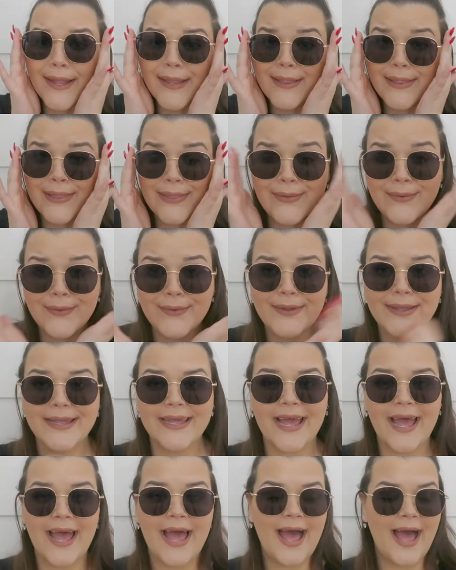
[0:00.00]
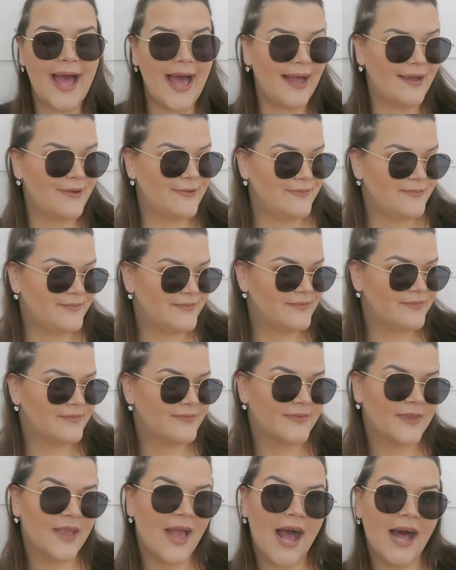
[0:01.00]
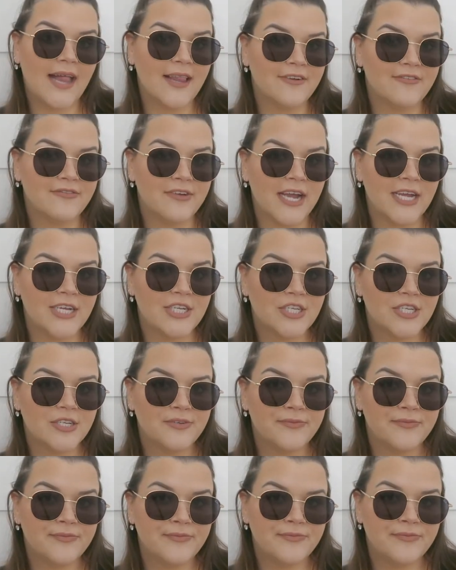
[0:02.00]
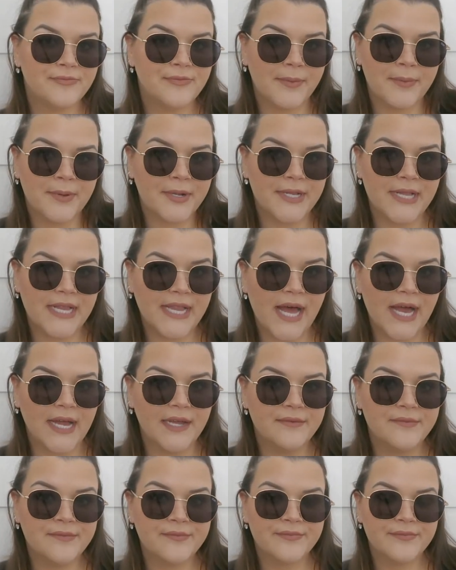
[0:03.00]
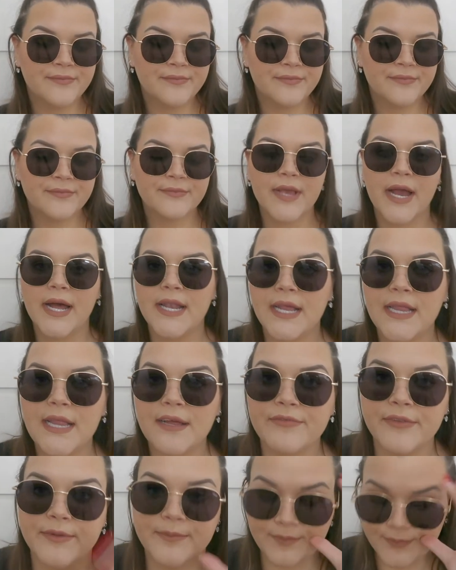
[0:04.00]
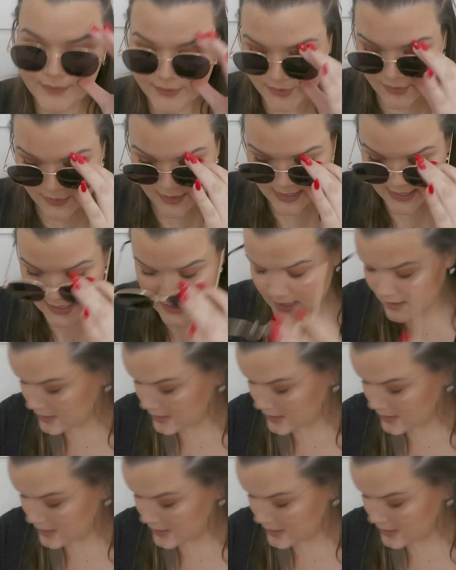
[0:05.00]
look, I look fresh, I'm not gonna lie, and I love them. So these